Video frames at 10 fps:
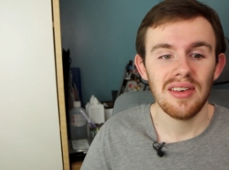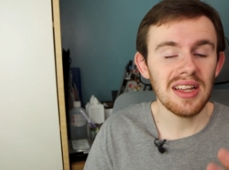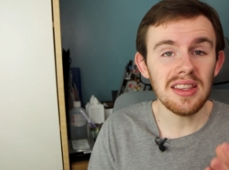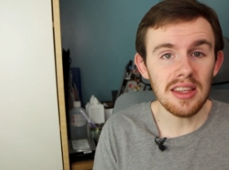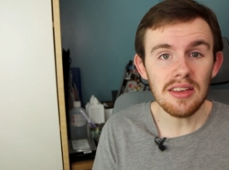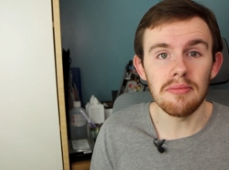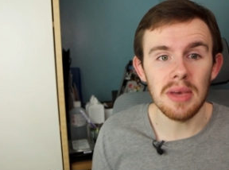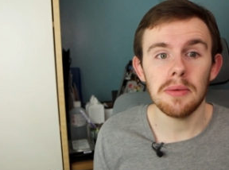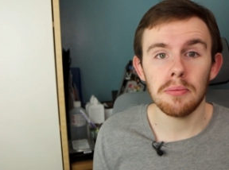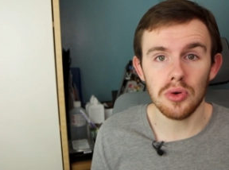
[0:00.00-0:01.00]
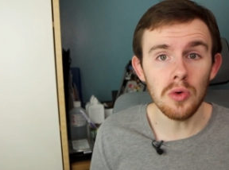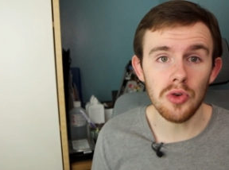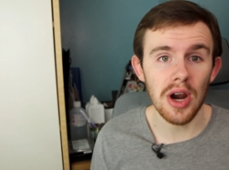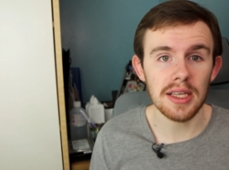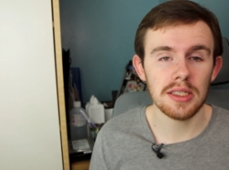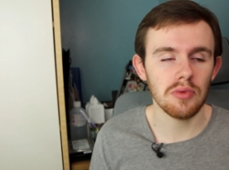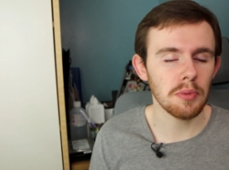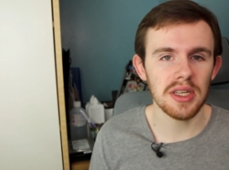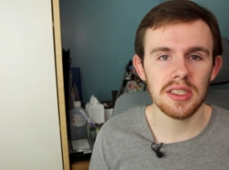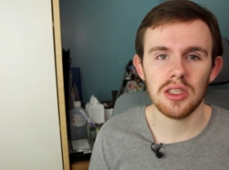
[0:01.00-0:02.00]
and they've made progress
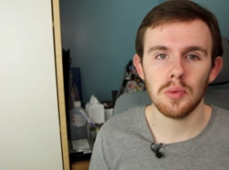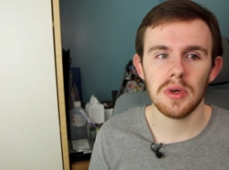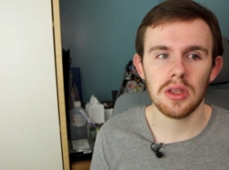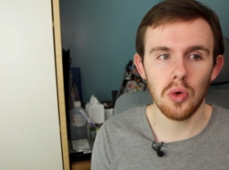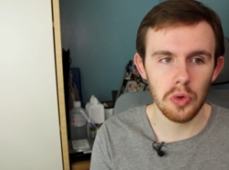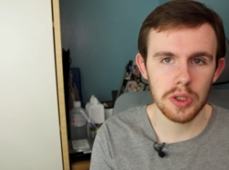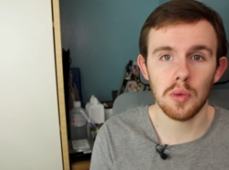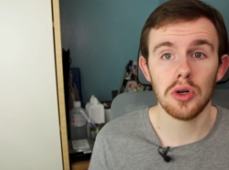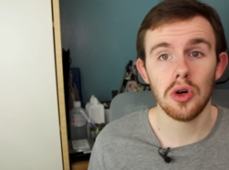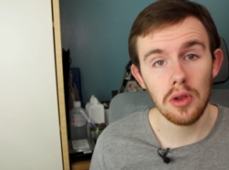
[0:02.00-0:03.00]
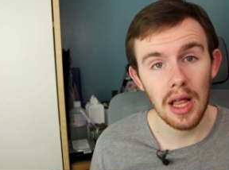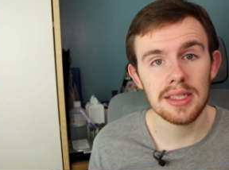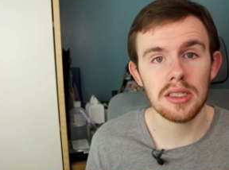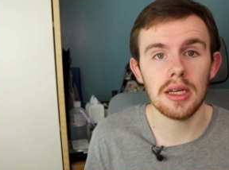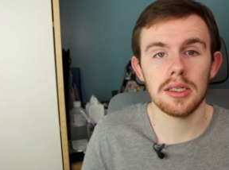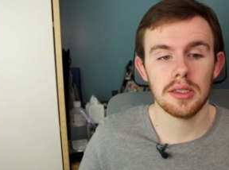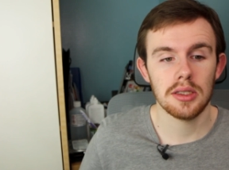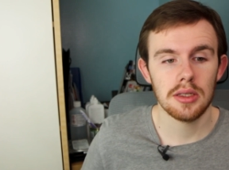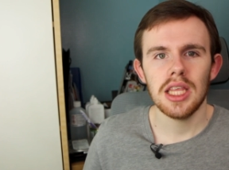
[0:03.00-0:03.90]
replacing them with coursework or class tests.